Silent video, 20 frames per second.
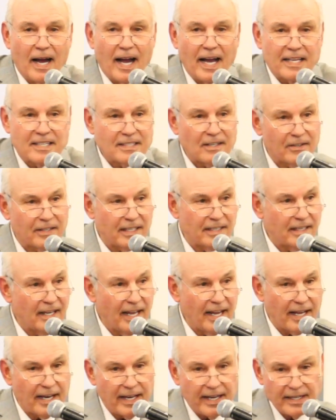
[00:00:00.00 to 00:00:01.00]
I started getting
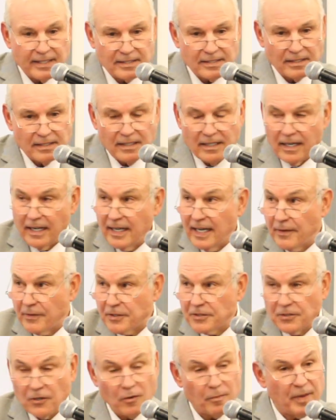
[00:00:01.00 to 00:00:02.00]
headaches, and they
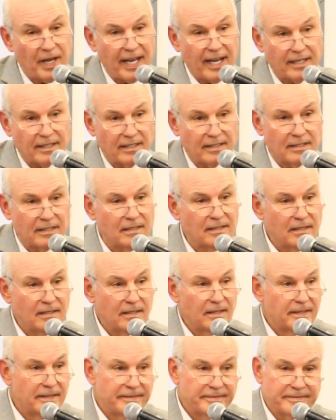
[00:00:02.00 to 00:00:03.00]
were so bad that
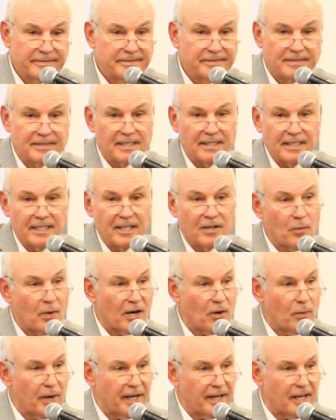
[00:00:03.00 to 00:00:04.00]
you didn't
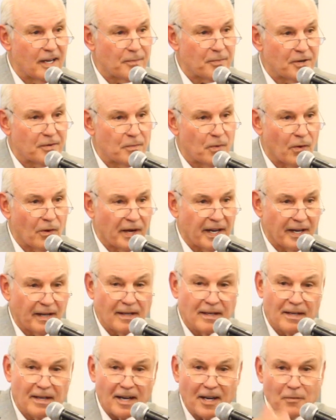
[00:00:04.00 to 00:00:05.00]
want to wake up in the
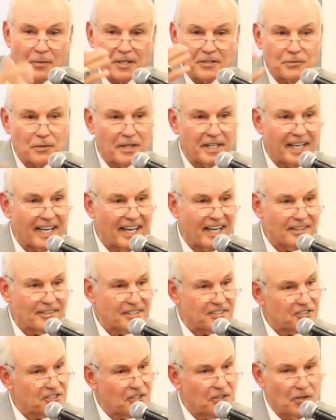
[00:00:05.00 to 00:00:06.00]
morning. I went to a
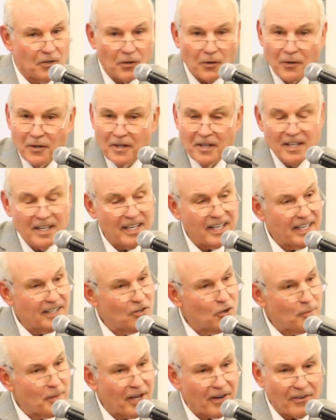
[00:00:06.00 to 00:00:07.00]
Catholic school, and
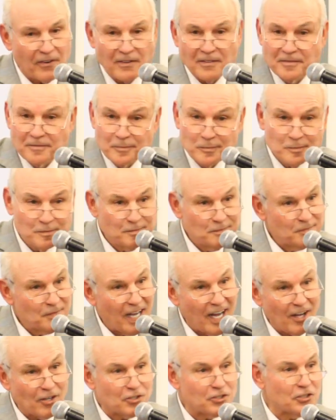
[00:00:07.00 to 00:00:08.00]
no matter
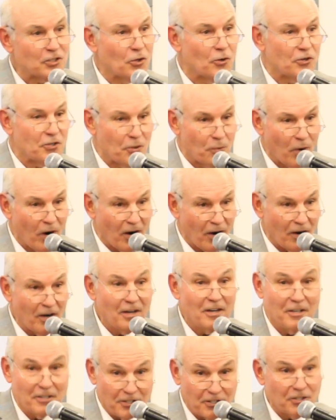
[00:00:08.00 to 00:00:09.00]
how slow you
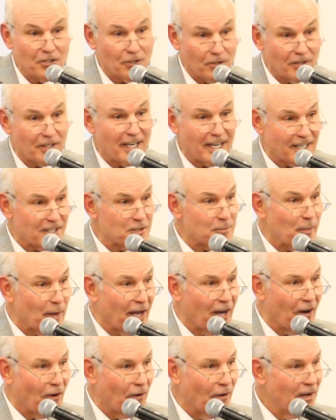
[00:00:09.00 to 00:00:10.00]
are, you learn how to
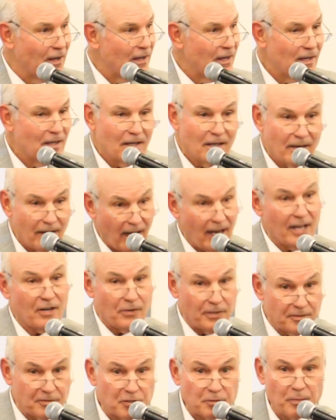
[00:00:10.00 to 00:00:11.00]
spell. I
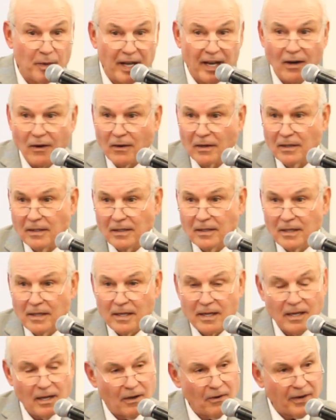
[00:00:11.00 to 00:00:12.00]
couldn't spell,
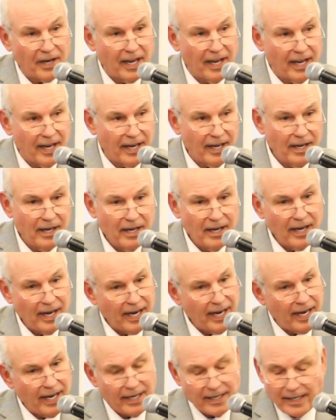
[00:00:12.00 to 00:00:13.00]
okay?
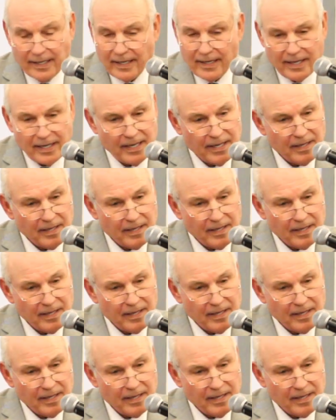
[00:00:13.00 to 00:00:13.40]
And